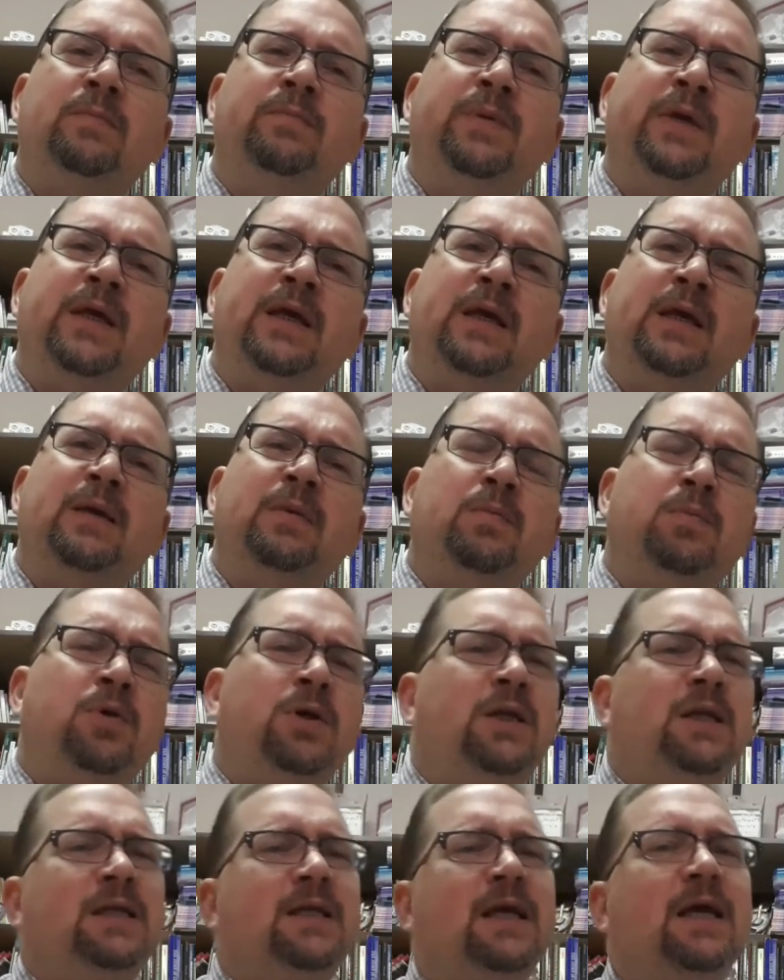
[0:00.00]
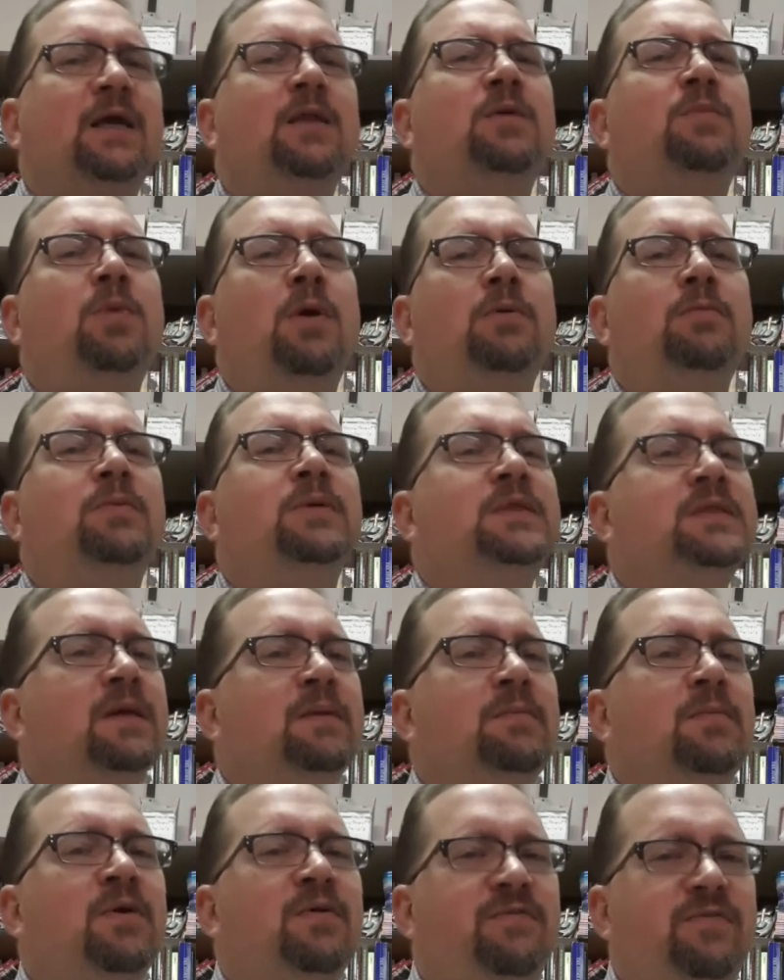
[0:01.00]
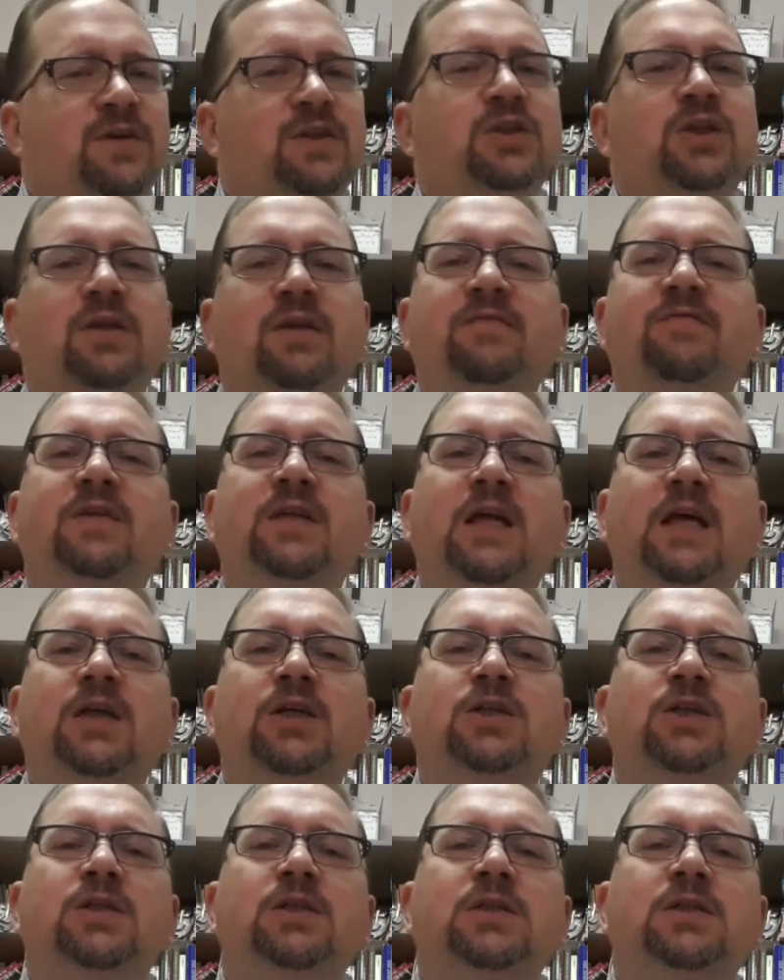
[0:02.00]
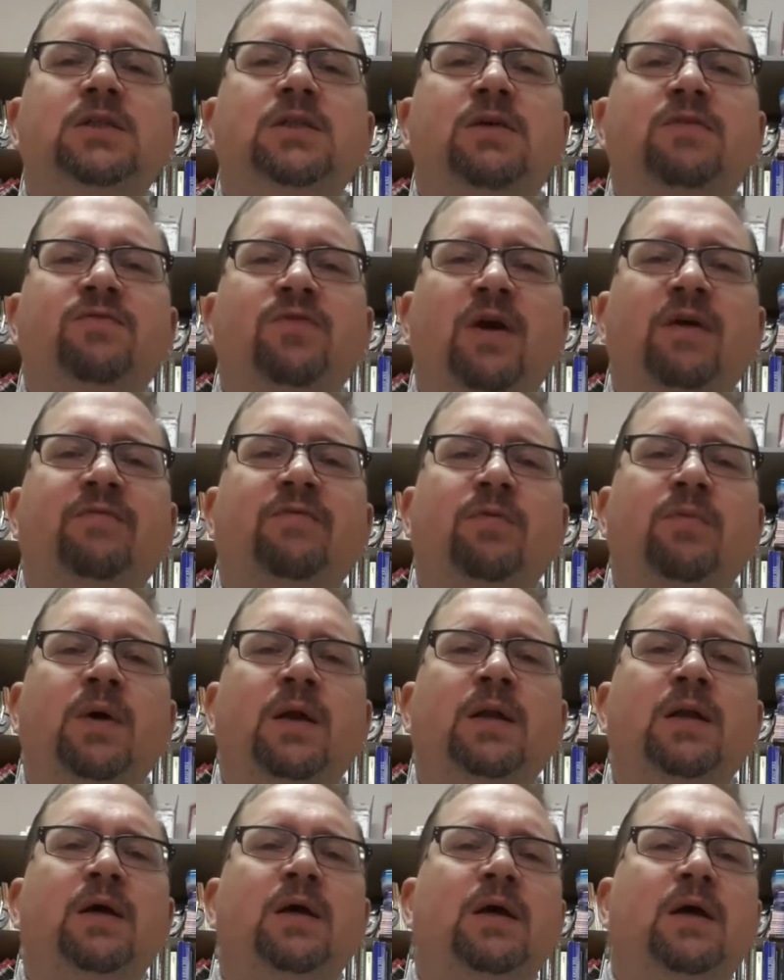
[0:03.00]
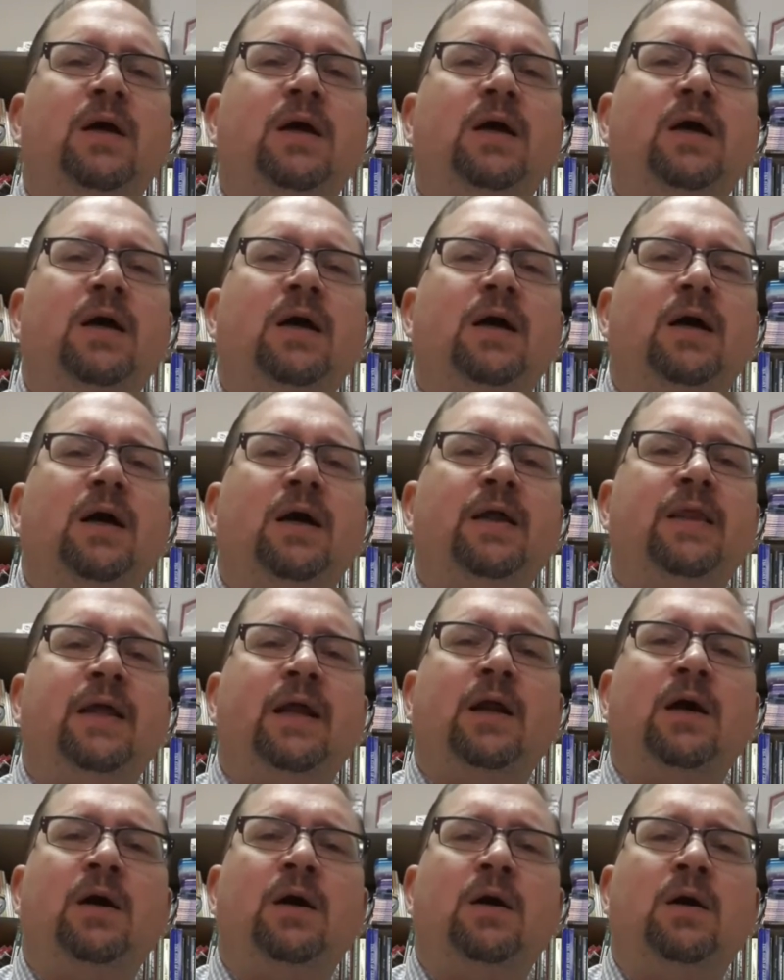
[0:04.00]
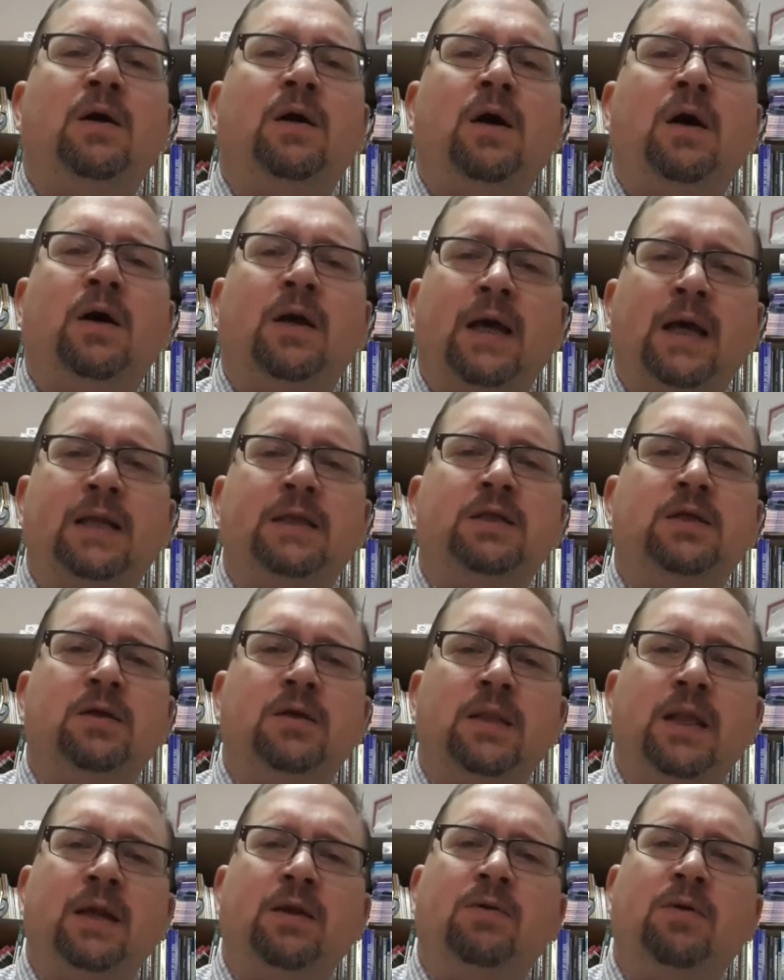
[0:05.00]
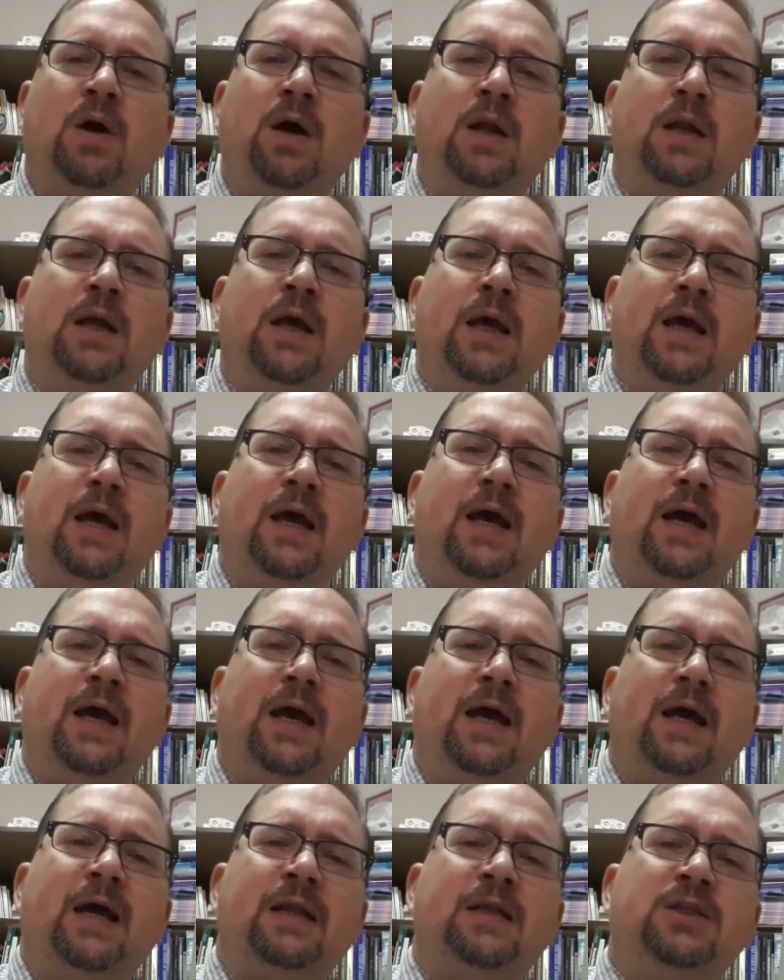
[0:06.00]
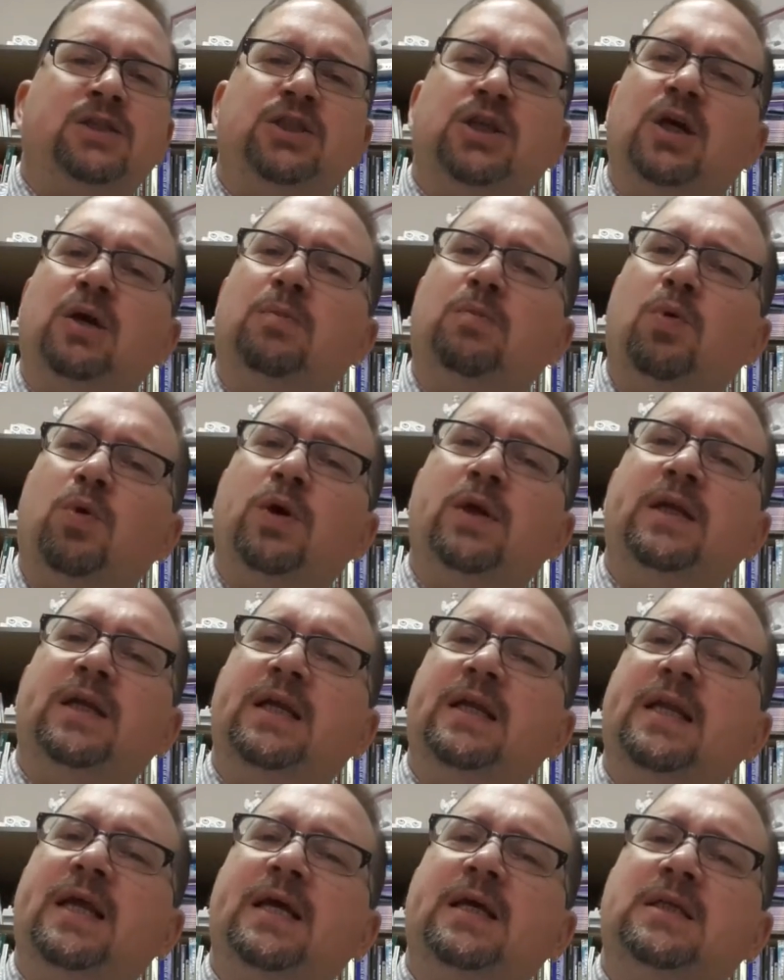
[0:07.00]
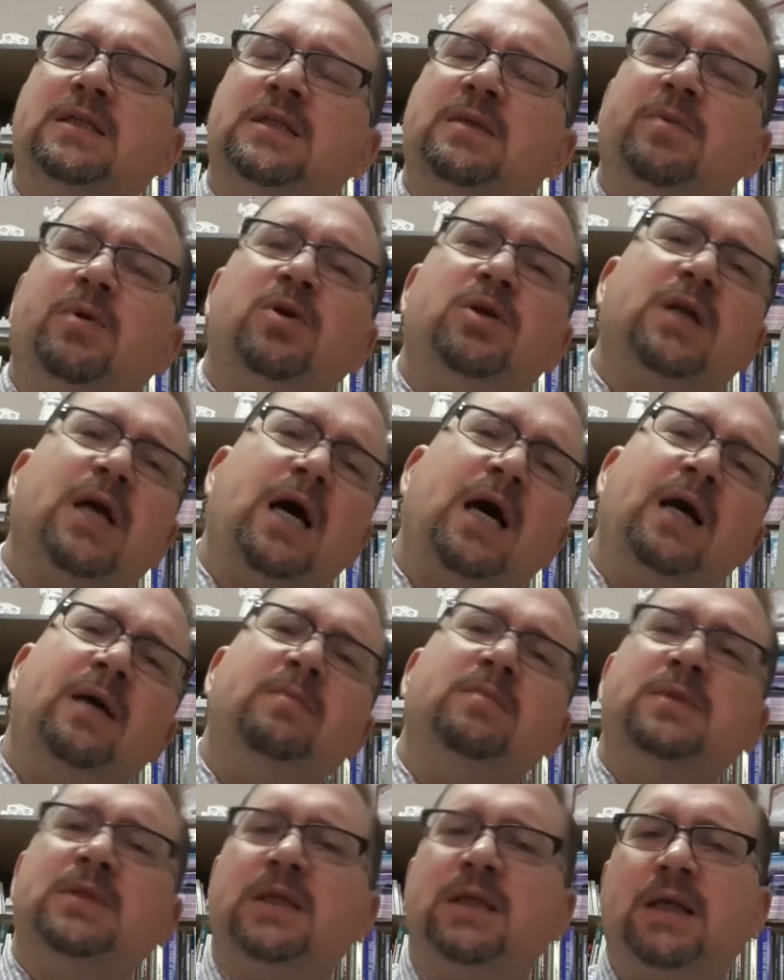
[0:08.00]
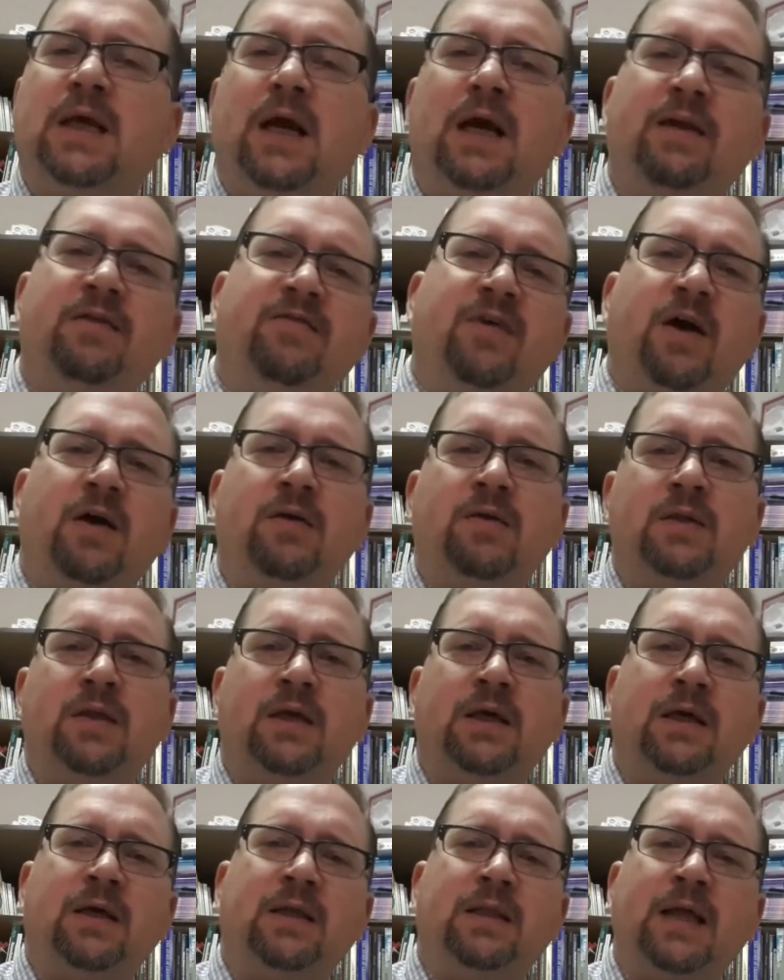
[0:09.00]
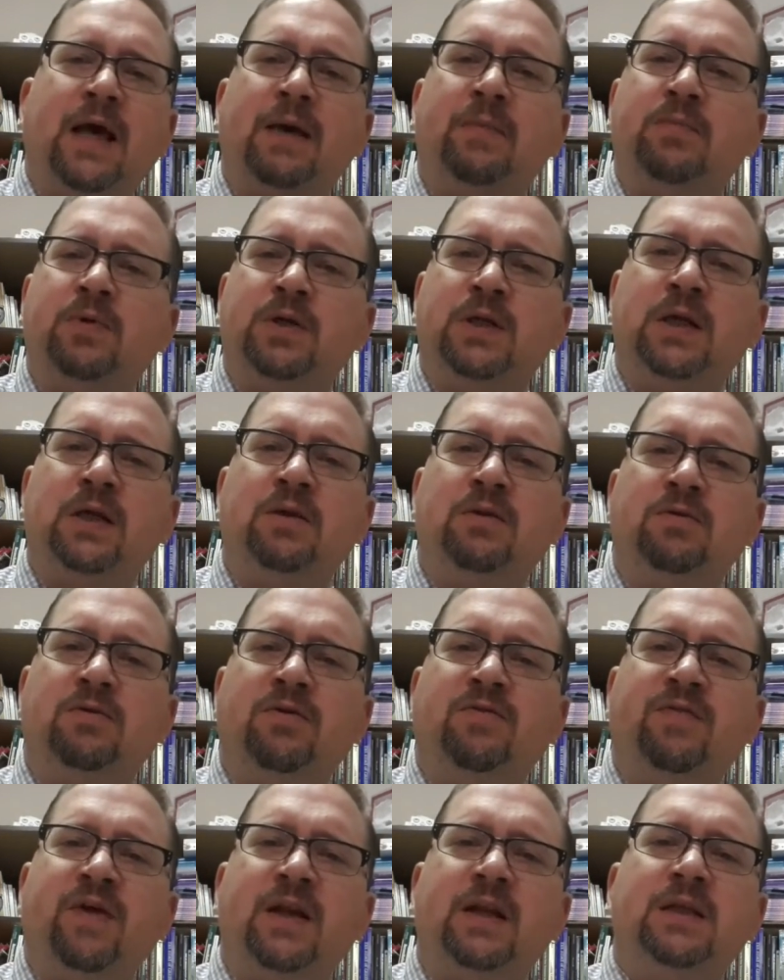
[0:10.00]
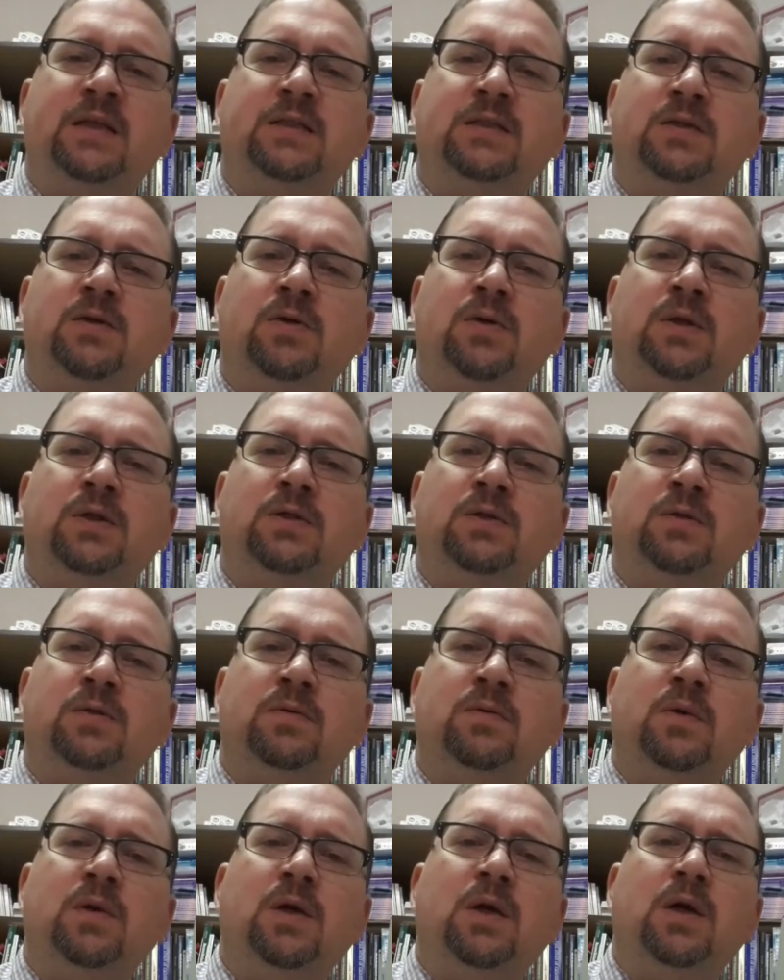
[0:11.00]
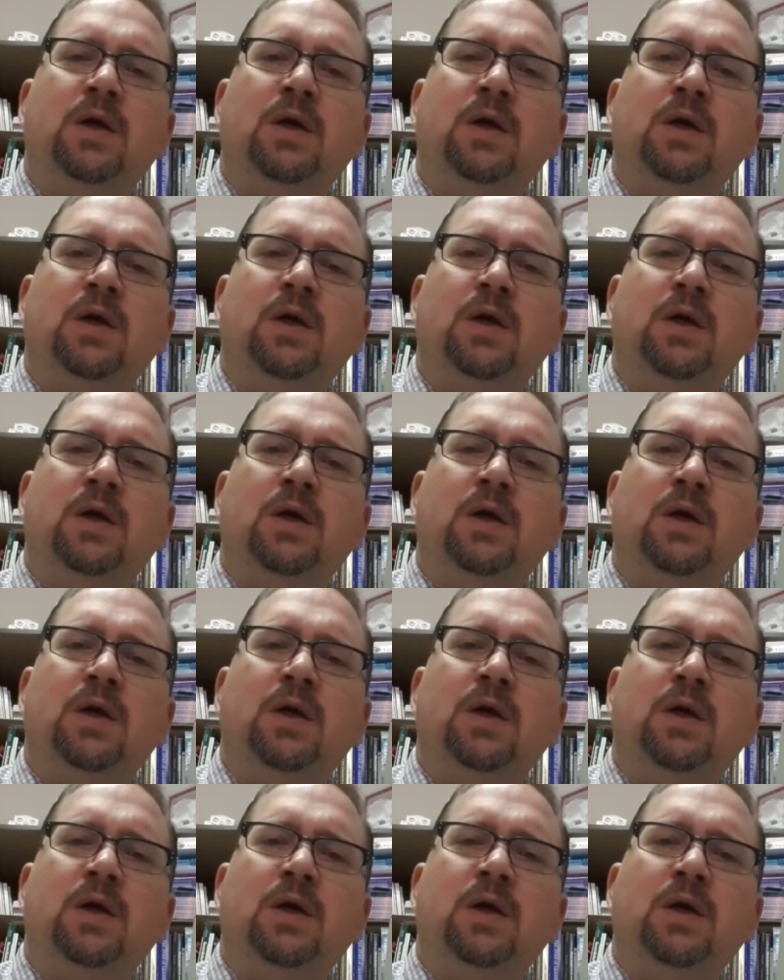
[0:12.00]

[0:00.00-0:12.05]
be putting together probably some official invitations for everyone that I'll get to you later on and share more details about times and kind of how that particular event is going to